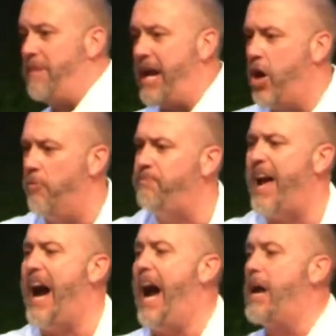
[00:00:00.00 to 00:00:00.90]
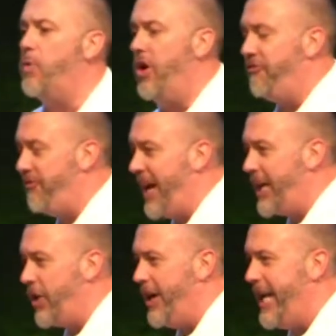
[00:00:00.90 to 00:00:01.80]
my own, I will
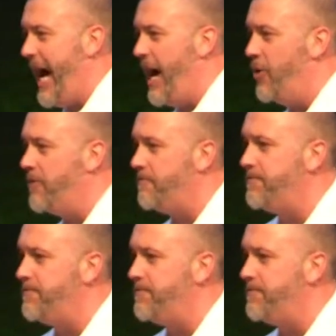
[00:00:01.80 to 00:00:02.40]
figure it out."